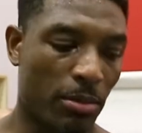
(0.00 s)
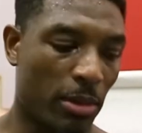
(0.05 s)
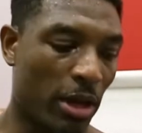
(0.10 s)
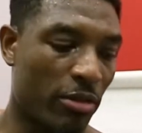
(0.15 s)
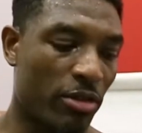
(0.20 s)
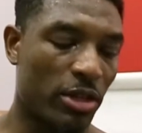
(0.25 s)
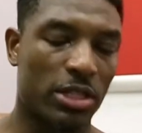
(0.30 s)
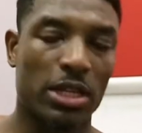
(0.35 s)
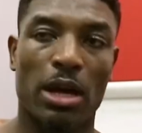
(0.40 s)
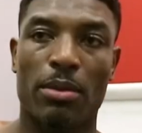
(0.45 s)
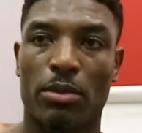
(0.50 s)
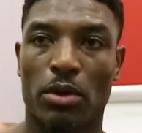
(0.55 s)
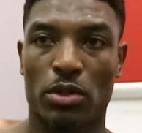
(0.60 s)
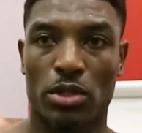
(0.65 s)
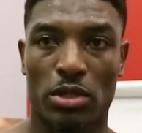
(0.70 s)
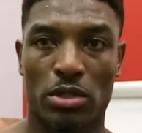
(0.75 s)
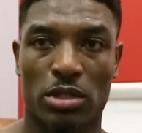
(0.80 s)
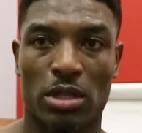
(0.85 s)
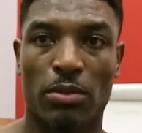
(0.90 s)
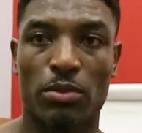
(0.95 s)
Every time there
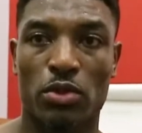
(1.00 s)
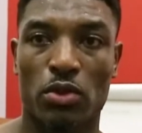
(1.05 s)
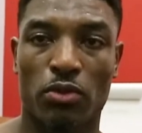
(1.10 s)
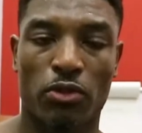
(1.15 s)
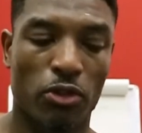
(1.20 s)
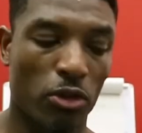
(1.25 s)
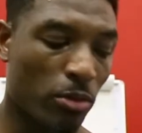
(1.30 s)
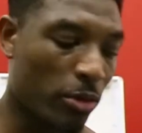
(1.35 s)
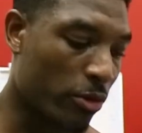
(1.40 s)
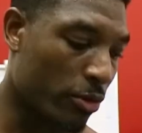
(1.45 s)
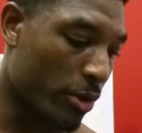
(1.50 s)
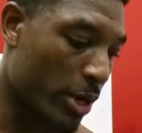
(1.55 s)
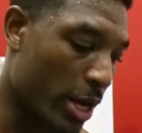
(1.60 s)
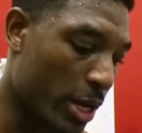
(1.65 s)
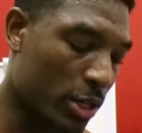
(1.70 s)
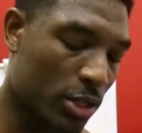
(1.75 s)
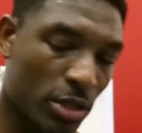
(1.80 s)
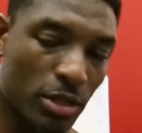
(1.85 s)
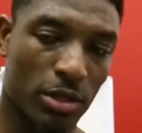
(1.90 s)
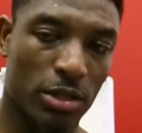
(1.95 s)
was some form of
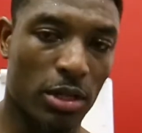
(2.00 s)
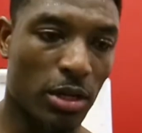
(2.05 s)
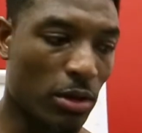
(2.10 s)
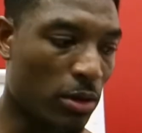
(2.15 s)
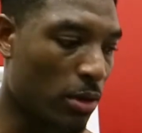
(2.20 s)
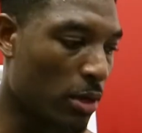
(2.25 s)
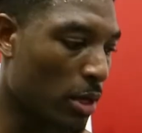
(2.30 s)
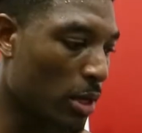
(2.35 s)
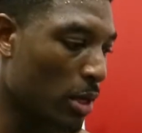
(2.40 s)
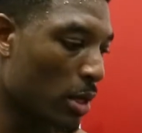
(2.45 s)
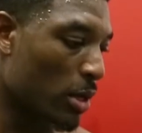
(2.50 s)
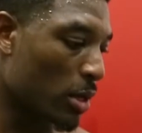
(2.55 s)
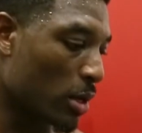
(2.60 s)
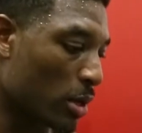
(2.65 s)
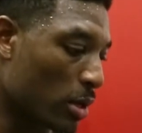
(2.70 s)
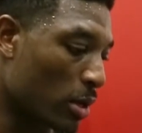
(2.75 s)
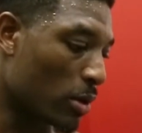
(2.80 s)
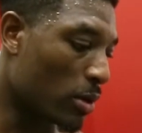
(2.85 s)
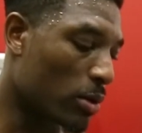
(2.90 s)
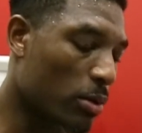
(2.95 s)
reaction, so,
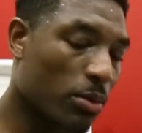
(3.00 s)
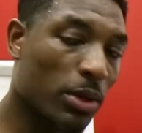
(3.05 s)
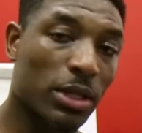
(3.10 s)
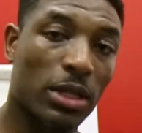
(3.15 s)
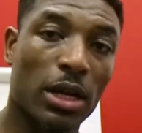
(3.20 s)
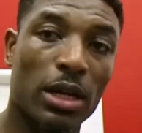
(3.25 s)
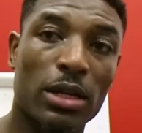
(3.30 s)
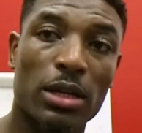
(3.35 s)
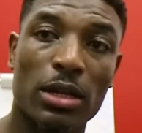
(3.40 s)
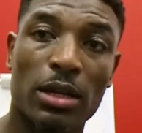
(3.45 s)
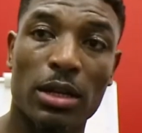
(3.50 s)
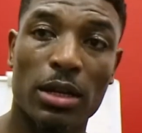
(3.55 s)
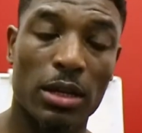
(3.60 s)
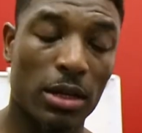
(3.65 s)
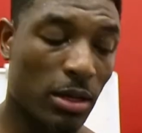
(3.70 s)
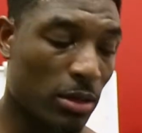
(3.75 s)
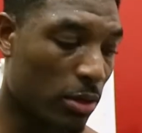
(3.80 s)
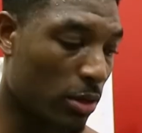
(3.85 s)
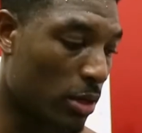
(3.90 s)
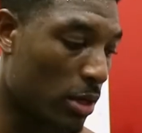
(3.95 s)
you know, we're done, and,
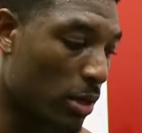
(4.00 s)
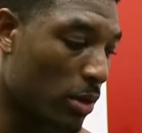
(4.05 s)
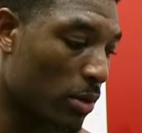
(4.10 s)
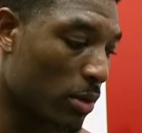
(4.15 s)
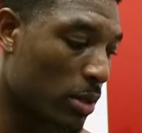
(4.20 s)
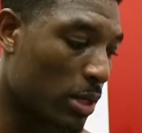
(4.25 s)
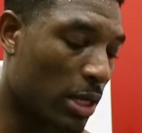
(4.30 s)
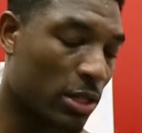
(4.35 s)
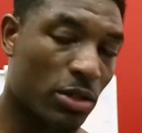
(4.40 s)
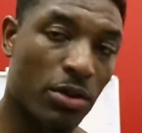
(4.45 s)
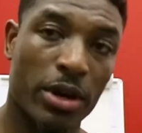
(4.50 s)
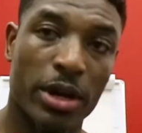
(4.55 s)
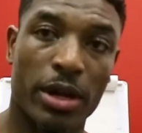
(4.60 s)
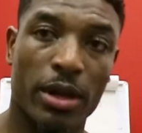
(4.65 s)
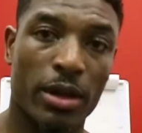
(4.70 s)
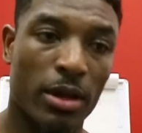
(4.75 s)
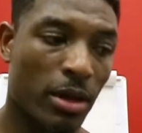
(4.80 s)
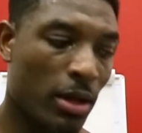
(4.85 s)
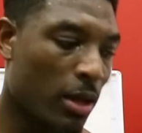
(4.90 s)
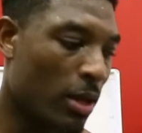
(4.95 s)
you know, that's great.
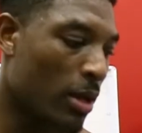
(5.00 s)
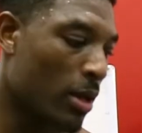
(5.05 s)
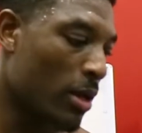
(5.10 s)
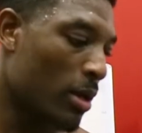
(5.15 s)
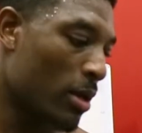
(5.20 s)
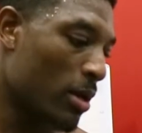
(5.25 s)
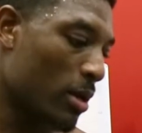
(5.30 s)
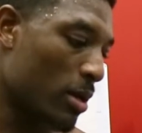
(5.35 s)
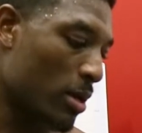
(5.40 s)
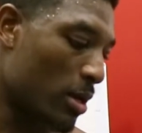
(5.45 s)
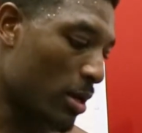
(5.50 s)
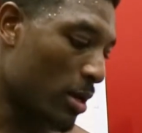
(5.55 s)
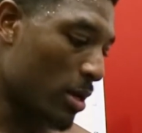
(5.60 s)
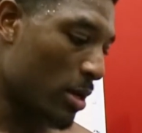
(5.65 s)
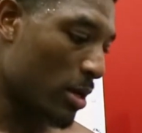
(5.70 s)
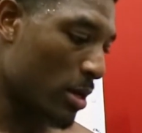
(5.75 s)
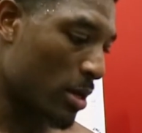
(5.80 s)
Yeah.